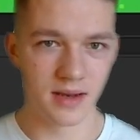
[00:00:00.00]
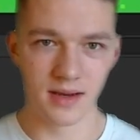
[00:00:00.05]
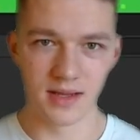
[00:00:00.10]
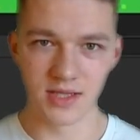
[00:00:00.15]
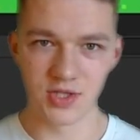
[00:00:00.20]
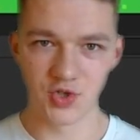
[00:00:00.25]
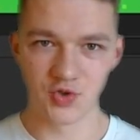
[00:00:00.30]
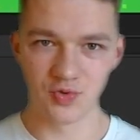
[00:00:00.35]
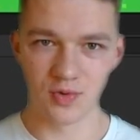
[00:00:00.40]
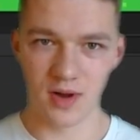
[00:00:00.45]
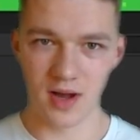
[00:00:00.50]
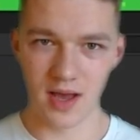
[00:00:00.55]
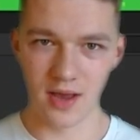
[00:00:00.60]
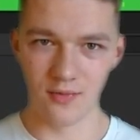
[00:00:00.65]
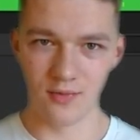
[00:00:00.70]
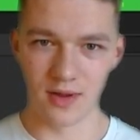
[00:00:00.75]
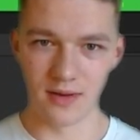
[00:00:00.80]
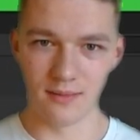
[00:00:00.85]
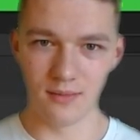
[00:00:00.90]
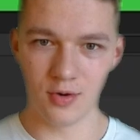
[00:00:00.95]
Let's
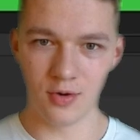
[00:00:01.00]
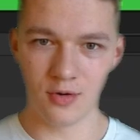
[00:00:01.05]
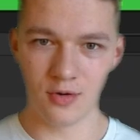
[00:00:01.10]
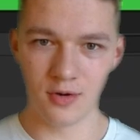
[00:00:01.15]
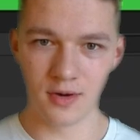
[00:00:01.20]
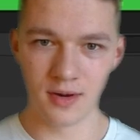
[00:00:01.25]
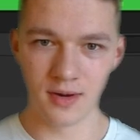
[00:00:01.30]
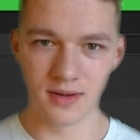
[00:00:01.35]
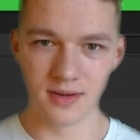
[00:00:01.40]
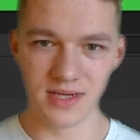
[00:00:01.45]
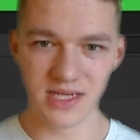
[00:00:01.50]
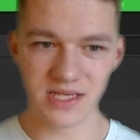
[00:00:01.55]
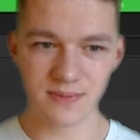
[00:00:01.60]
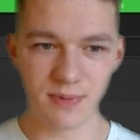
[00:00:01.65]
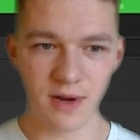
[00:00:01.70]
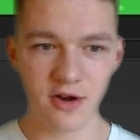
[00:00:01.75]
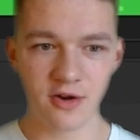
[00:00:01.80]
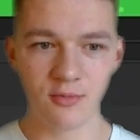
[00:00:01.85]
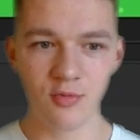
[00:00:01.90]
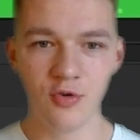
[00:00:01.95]
try one more. This
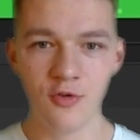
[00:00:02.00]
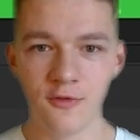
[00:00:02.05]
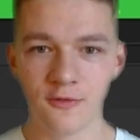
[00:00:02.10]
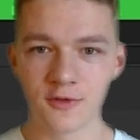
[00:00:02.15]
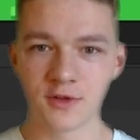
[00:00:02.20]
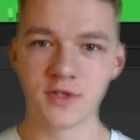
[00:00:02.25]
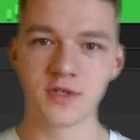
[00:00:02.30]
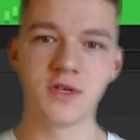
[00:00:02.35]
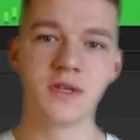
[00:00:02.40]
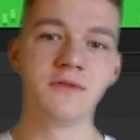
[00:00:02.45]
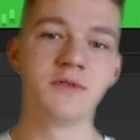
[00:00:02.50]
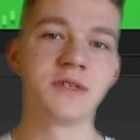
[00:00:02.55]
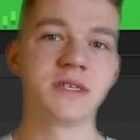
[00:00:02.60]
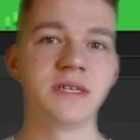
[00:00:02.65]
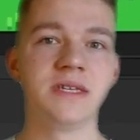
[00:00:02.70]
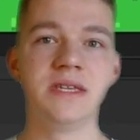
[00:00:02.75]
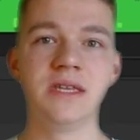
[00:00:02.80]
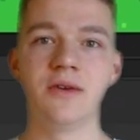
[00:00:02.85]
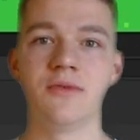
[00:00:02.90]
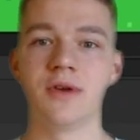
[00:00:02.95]
player moved, so it
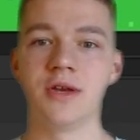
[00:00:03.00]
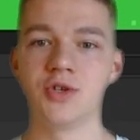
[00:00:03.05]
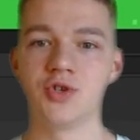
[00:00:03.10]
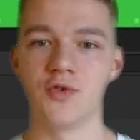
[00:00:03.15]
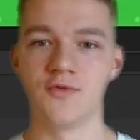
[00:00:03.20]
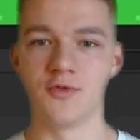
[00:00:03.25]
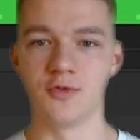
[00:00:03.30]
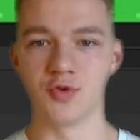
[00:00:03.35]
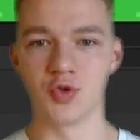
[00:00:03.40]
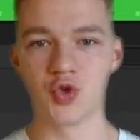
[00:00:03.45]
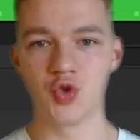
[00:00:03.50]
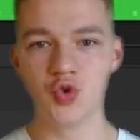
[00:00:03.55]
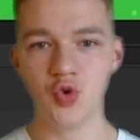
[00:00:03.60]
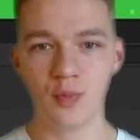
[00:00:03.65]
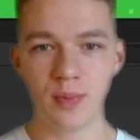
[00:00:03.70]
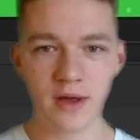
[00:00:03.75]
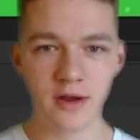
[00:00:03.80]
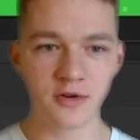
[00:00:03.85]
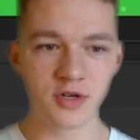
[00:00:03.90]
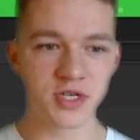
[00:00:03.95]
was in the range of those
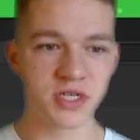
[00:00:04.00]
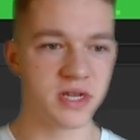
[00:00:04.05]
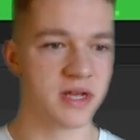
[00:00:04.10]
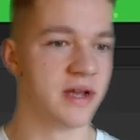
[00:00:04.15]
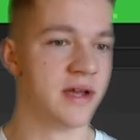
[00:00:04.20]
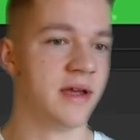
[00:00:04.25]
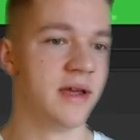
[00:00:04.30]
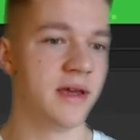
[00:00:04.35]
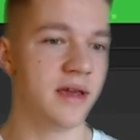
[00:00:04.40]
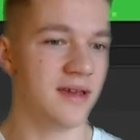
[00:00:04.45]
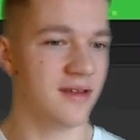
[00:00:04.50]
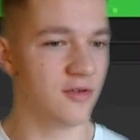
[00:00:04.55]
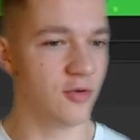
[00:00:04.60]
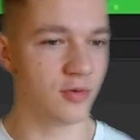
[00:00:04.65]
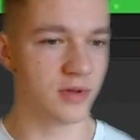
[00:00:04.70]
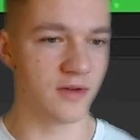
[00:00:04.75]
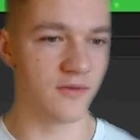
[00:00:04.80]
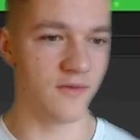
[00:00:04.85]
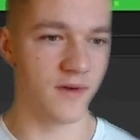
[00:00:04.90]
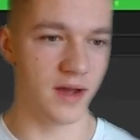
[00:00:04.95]
two players. It
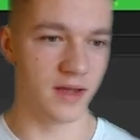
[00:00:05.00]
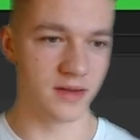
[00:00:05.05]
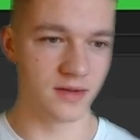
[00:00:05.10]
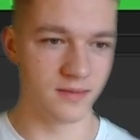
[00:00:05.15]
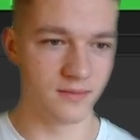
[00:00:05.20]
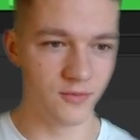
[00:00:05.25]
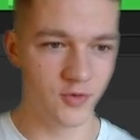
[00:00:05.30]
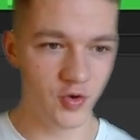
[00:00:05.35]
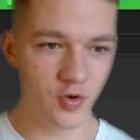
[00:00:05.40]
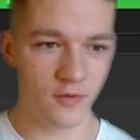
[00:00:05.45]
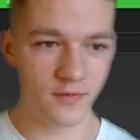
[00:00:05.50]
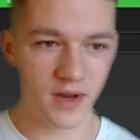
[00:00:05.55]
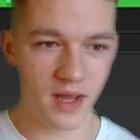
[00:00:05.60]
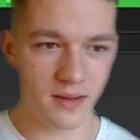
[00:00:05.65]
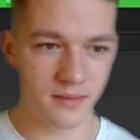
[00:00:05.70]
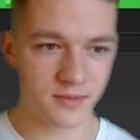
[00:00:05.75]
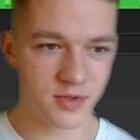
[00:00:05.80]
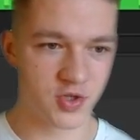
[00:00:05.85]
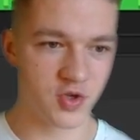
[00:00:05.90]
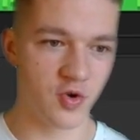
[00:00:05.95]
notified two of
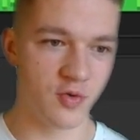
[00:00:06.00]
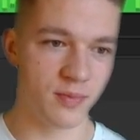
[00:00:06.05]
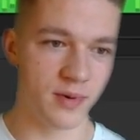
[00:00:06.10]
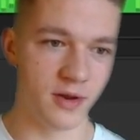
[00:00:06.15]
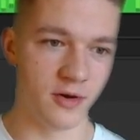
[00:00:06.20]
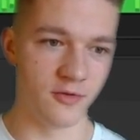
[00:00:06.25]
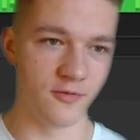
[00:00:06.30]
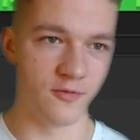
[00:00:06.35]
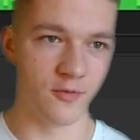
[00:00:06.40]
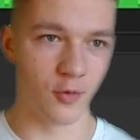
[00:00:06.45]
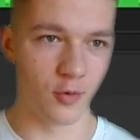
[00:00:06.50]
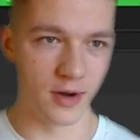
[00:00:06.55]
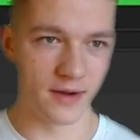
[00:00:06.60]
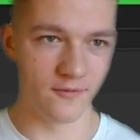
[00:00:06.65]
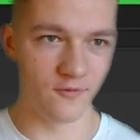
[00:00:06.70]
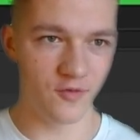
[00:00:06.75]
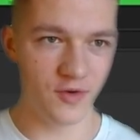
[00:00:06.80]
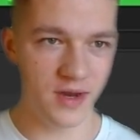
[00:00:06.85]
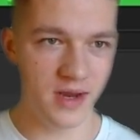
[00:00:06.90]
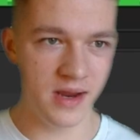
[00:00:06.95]
them, so player 4
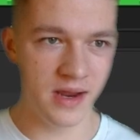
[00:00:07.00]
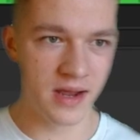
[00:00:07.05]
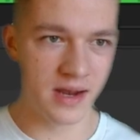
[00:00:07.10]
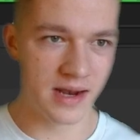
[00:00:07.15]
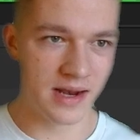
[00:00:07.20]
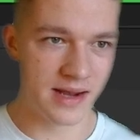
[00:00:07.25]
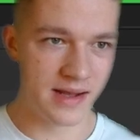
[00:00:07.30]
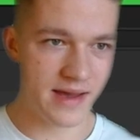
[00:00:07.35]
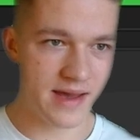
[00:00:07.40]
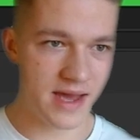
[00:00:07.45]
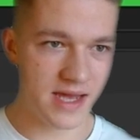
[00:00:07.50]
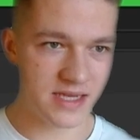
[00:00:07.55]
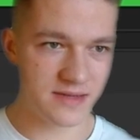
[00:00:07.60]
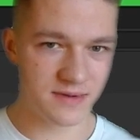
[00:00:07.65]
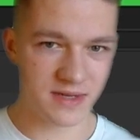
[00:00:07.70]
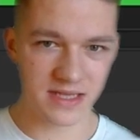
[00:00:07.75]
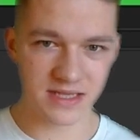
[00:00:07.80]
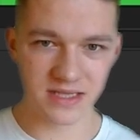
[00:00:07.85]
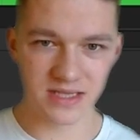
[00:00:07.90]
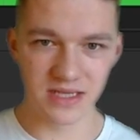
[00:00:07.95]
and 3. As
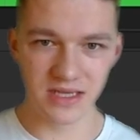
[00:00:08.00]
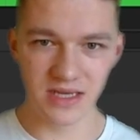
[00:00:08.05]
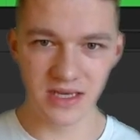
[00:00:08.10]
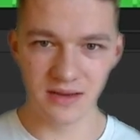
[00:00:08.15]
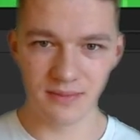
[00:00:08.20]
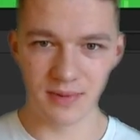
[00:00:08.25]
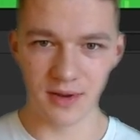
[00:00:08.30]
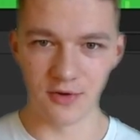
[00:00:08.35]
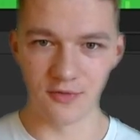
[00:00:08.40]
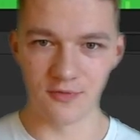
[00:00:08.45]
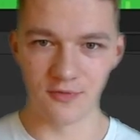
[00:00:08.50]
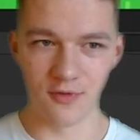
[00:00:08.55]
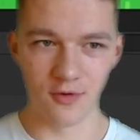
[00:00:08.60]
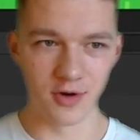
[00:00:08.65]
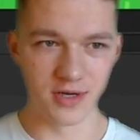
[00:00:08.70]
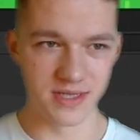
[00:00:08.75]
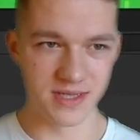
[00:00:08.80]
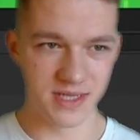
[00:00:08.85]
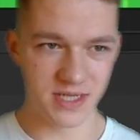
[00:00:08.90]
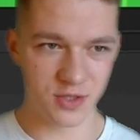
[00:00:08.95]
we can see, player
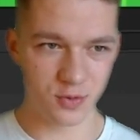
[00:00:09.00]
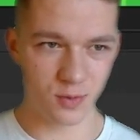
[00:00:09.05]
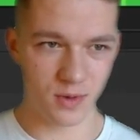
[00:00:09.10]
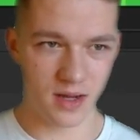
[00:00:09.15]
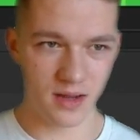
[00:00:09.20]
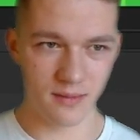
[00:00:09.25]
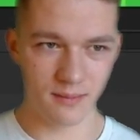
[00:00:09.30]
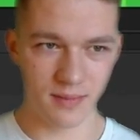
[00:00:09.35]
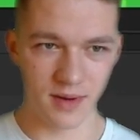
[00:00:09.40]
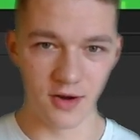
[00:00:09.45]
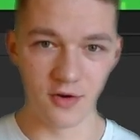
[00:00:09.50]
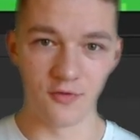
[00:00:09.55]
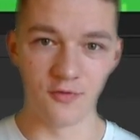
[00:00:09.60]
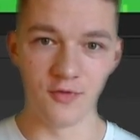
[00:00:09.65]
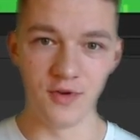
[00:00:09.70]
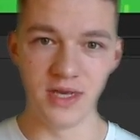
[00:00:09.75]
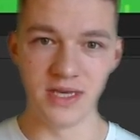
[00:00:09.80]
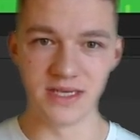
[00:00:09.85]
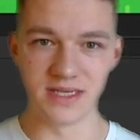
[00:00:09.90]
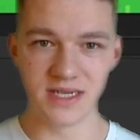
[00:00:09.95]
4 is this one, player
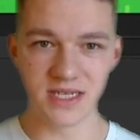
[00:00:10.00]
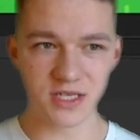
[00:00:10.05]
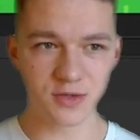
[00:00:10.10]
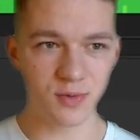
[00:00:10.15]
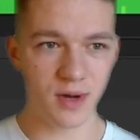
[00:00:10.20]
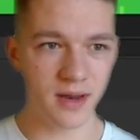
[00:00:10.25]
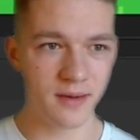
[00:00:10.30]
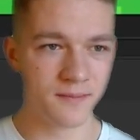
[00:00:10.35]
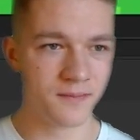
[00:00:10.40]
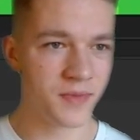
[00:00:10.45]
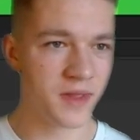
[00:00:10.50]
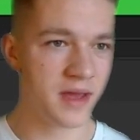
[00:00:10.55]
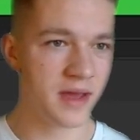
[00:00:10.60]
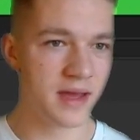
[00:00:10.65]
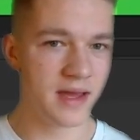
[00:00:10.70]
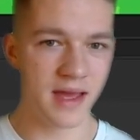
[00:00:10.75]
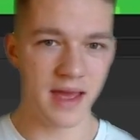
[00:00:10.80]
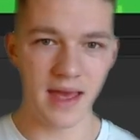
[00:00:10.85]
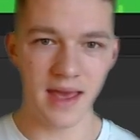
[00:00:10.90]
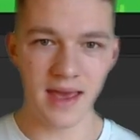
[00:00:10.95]
3 is this one,
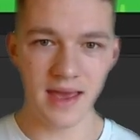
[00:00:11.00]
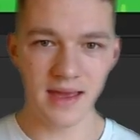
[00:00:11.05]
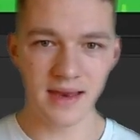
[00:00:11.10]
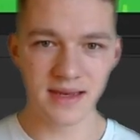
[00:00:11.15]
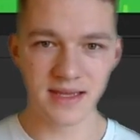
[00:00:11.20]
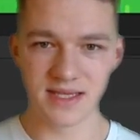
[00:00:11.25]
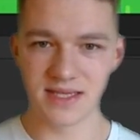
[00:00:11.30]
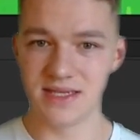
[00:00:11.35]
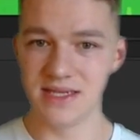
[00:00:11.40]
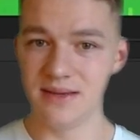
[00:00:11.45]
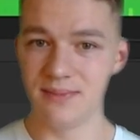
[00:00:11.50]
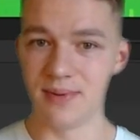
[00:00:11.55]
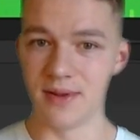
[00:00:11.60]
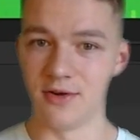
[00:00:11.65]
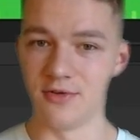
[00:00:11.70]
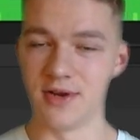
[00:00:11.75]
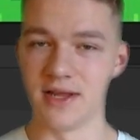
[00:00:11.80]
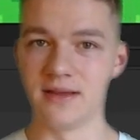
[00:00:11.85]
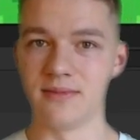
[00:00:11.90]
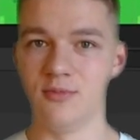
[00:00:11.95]
and this is the
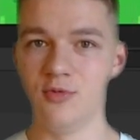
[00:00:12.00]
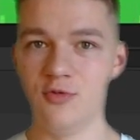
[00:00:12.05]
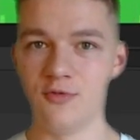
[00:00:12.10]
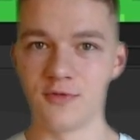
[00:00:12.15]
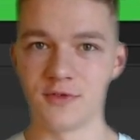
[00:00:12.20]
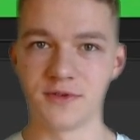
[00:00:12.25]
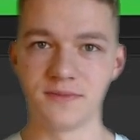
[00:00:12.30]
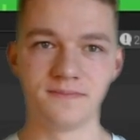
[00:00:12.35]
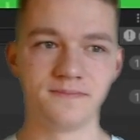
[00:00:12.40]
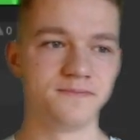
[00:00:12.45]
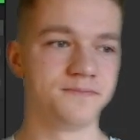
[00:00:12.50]
player that moved.